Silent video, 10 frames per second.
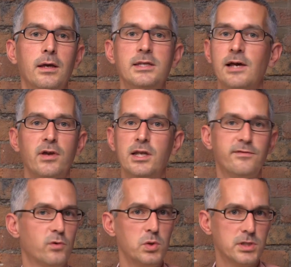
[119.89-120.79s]
is having a
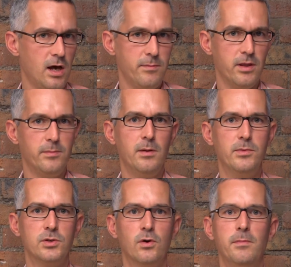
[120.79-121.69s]
difficult time at the
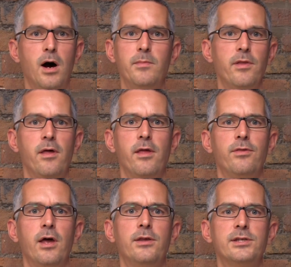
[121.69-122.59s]
moment, or it might be
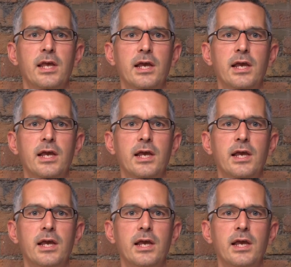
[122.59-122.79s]
that there's